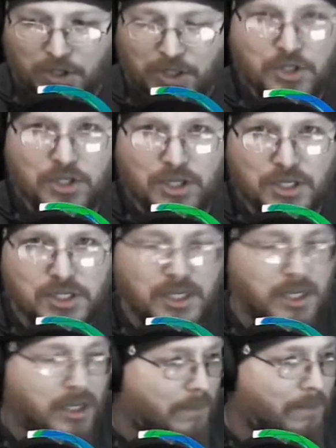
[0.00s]
She just
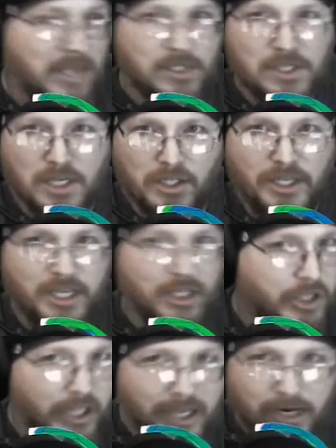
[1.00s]
basically
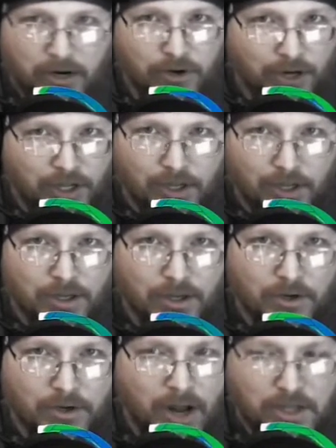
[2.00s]
cleared
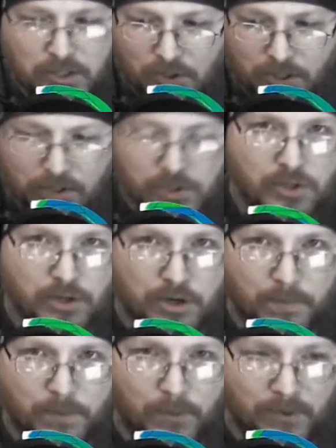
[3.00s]
Craig Sawyer's
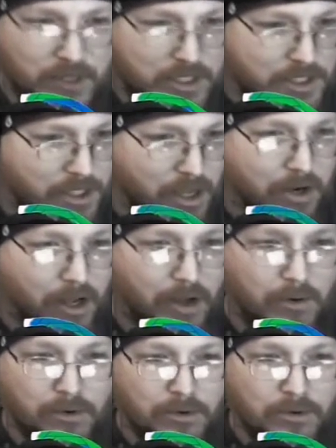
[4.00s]
group with this
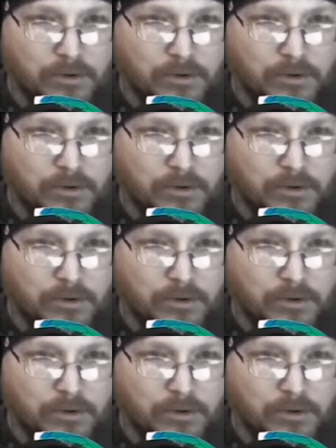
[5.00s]
logo.